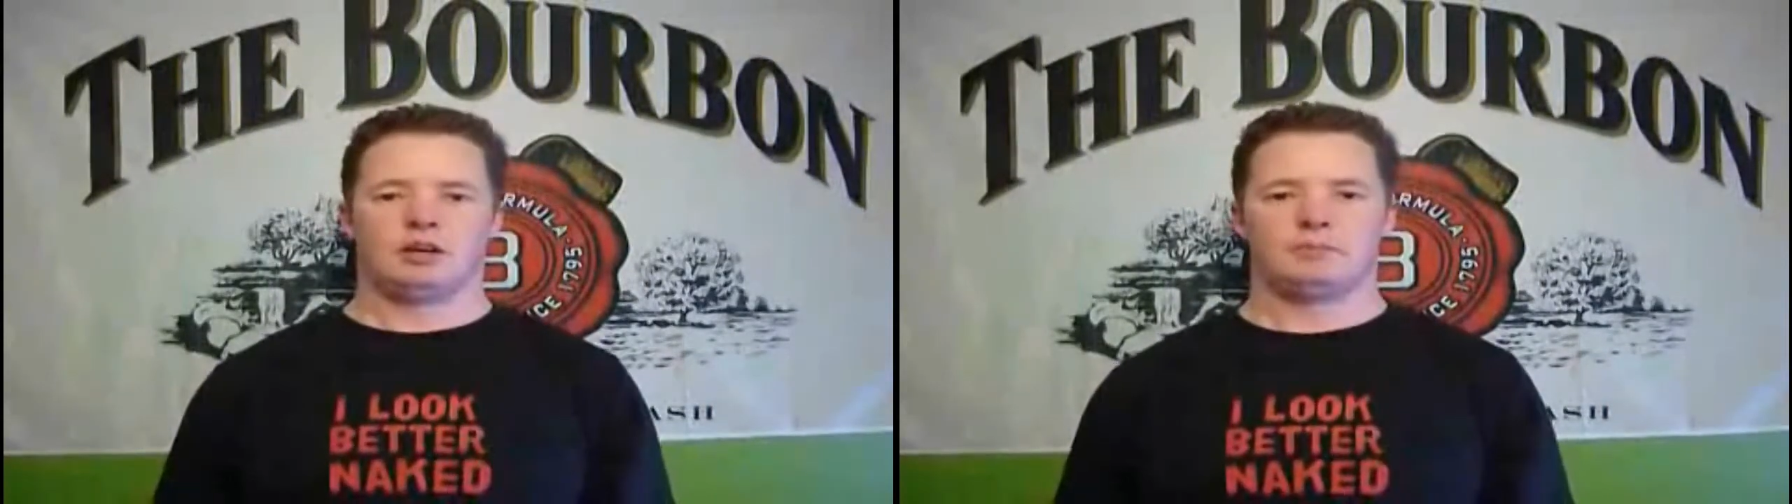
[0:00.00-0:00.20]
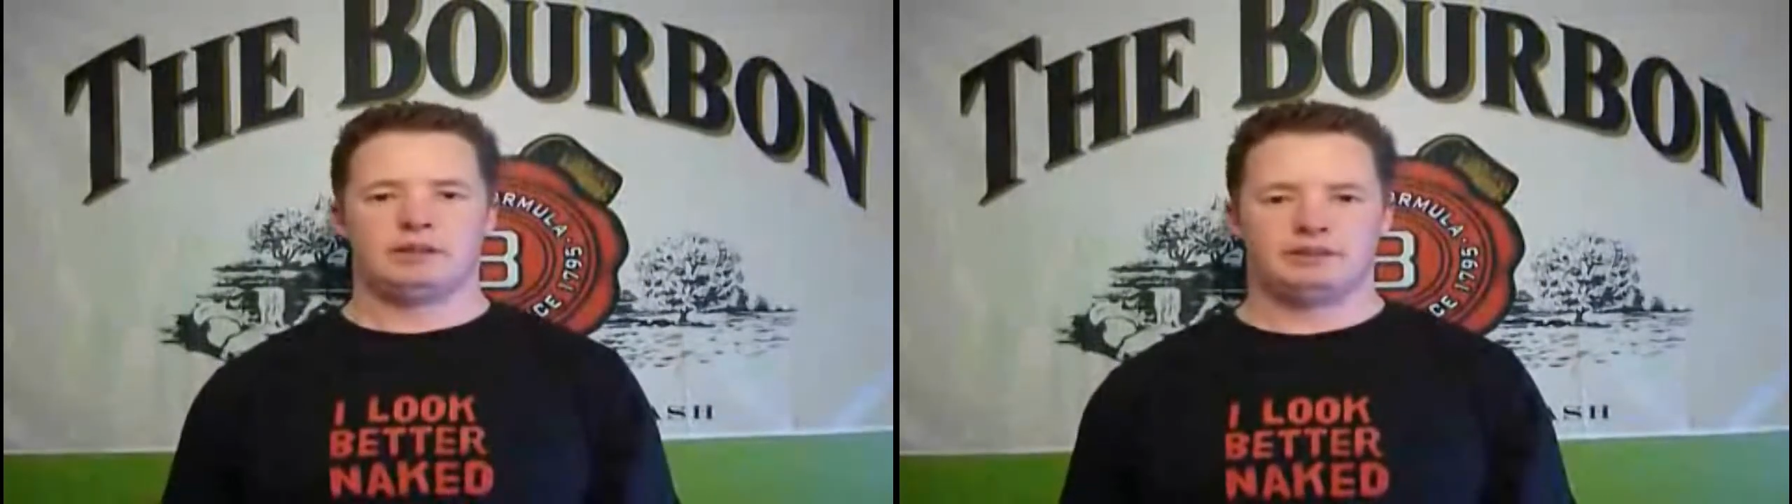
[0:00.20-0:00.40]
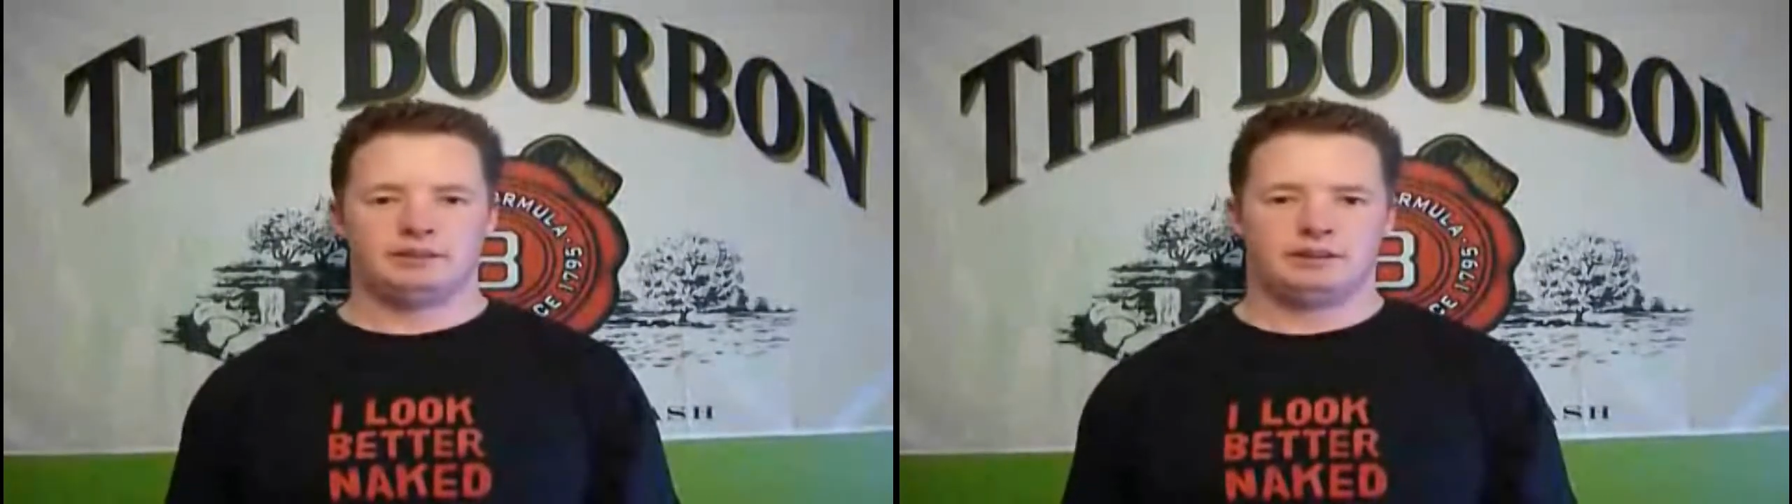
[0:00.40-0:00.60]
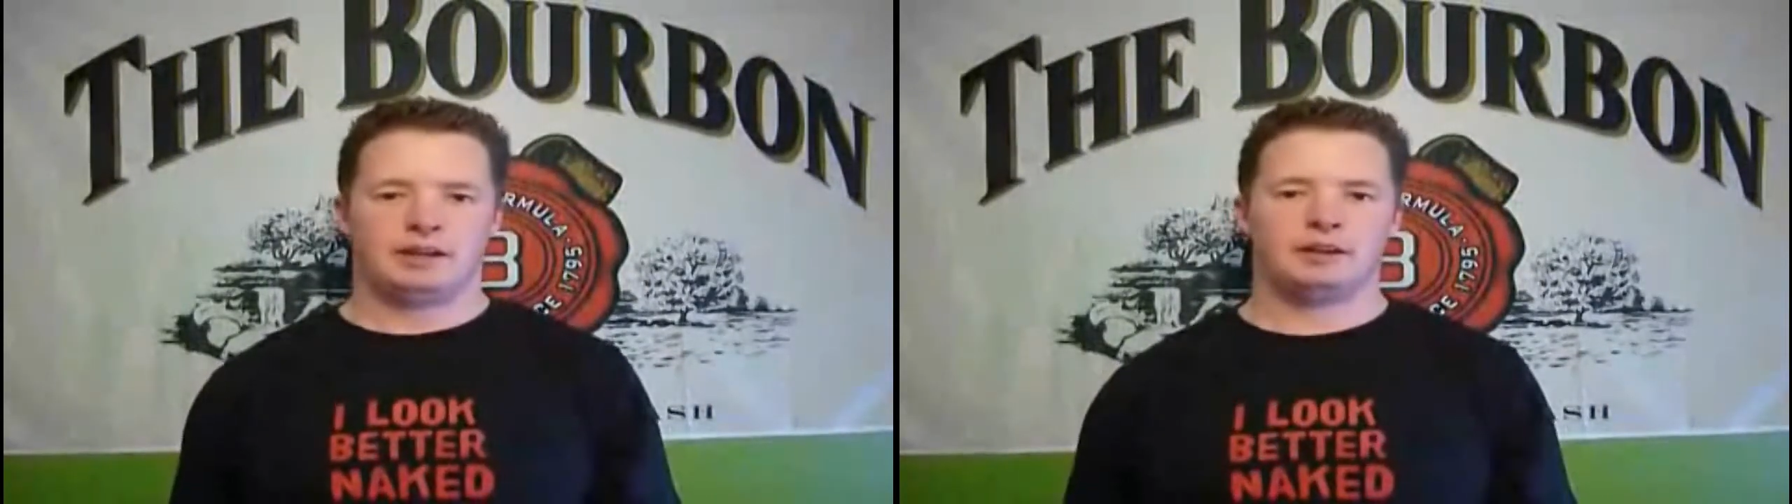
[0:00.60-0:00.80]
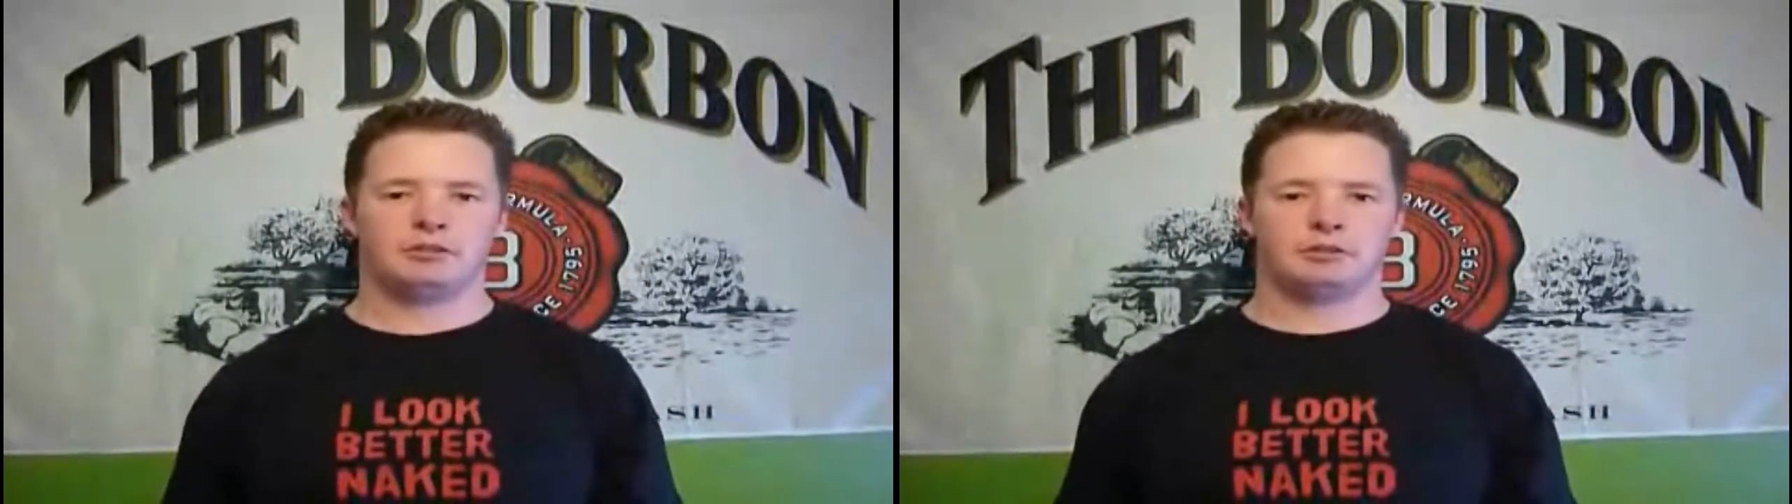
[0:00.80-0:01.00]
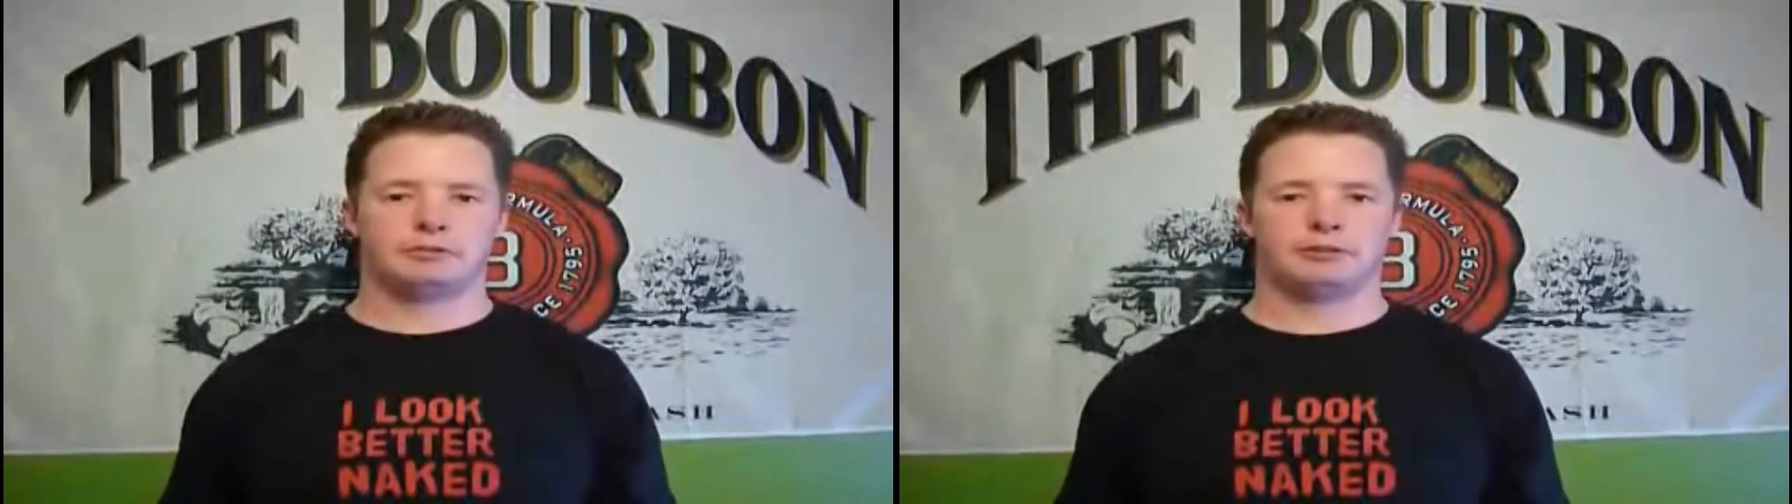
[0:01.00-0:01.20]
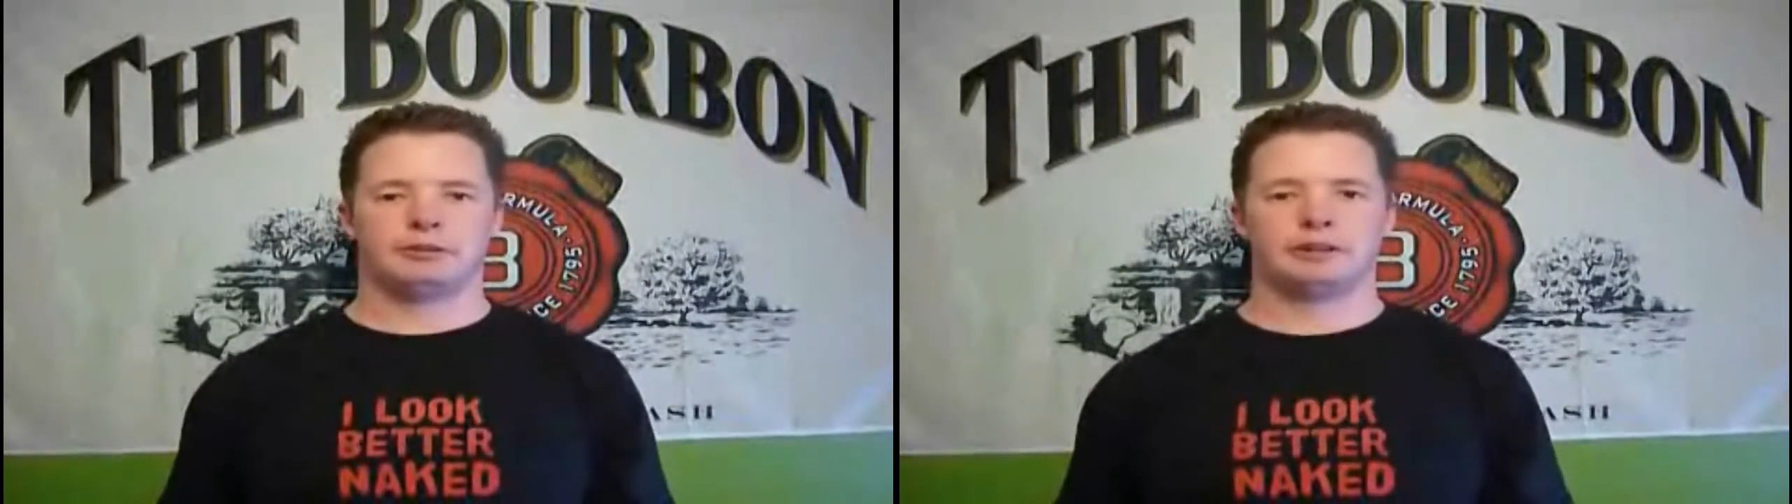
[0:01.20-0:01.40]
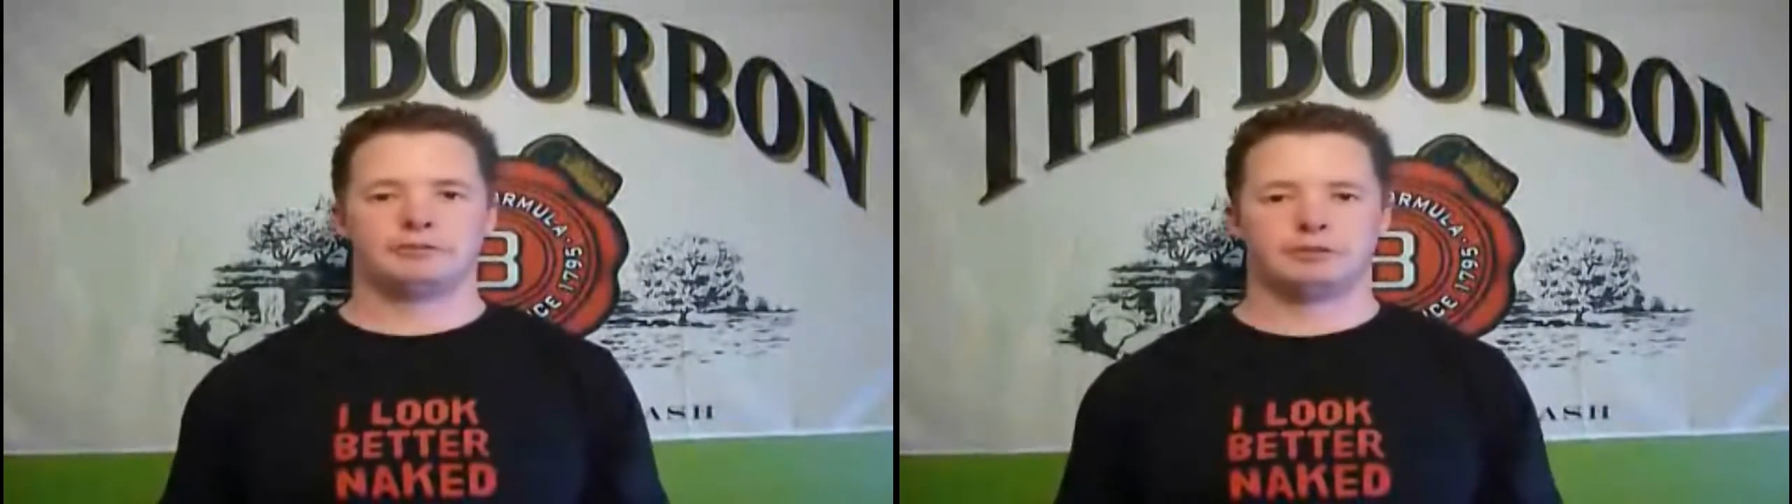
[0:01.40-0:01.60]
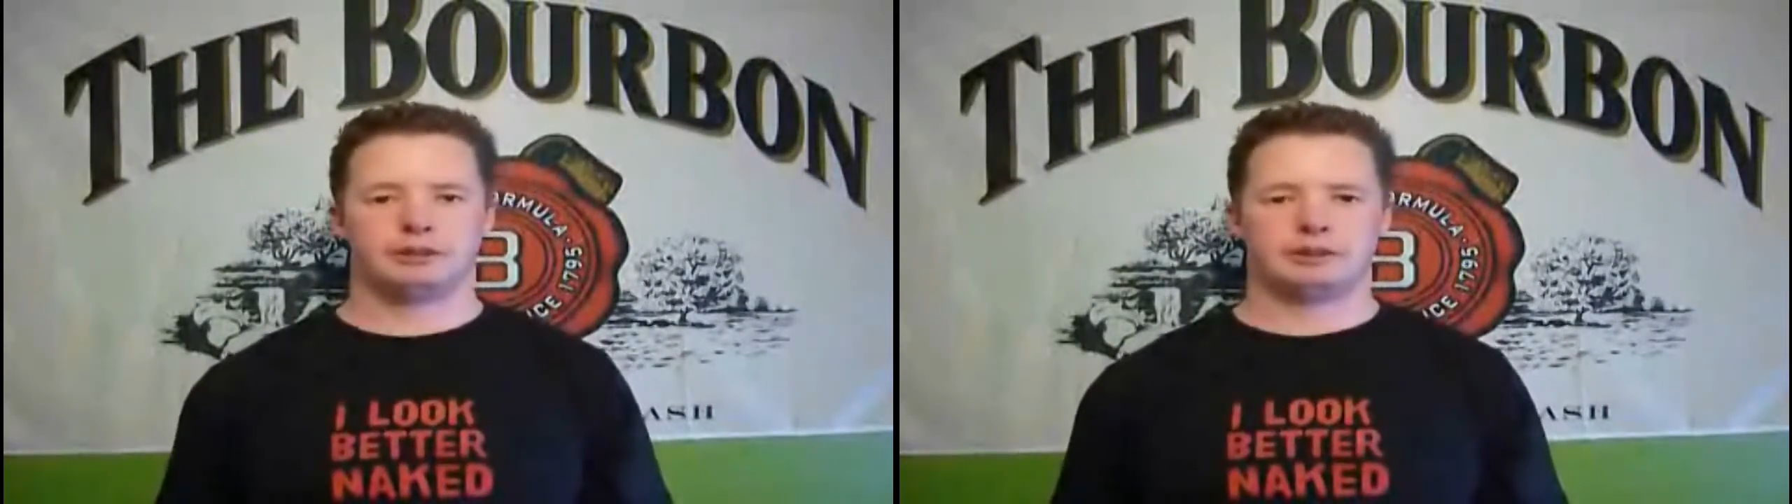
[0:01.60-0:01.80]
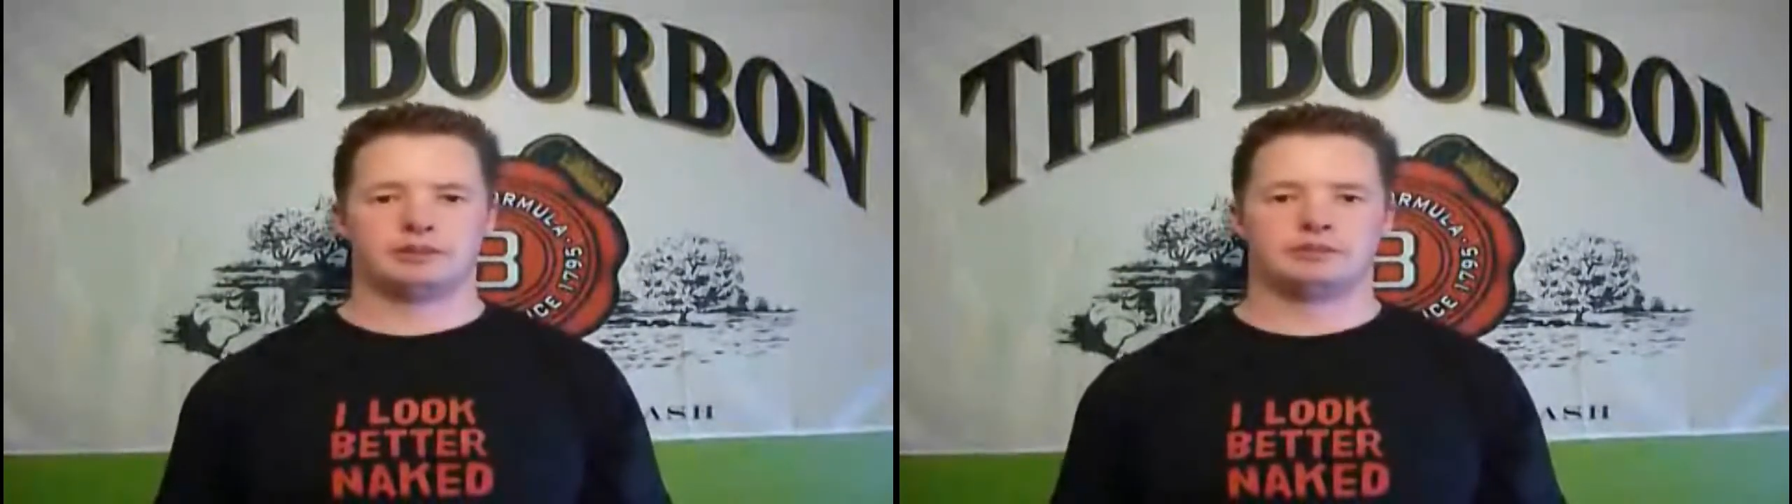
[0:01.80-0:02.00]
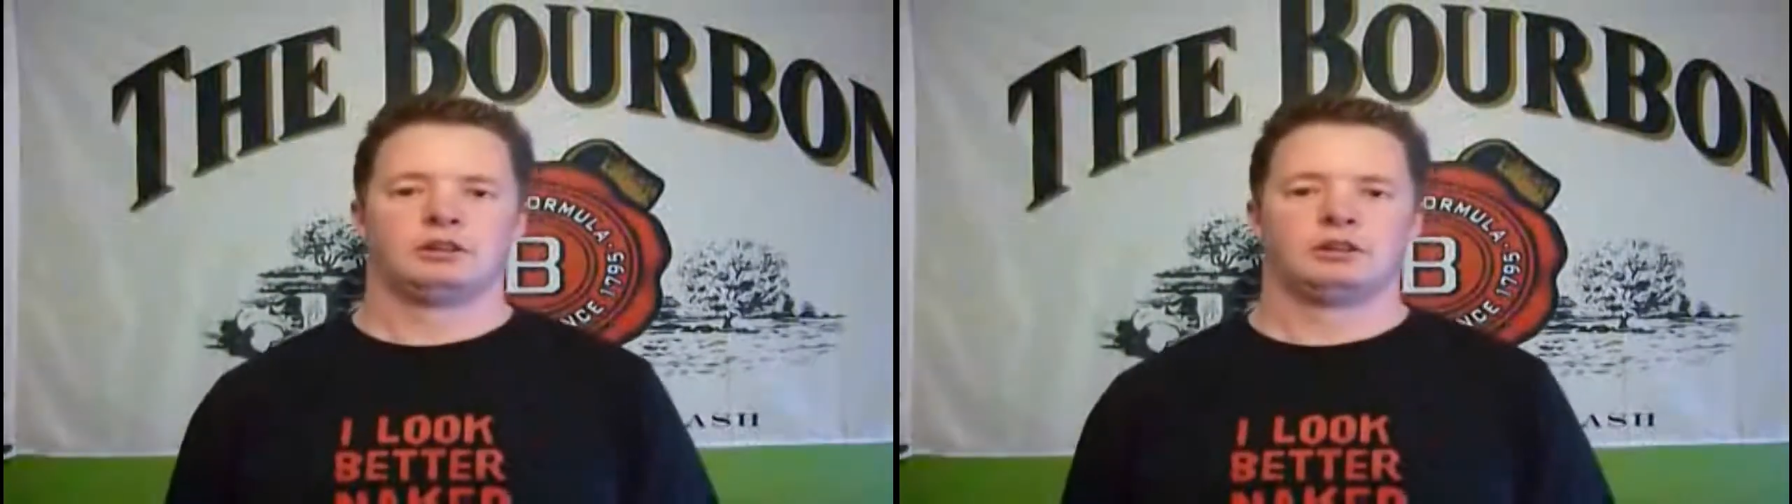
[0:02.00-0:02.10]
I mean, how do I find that funny?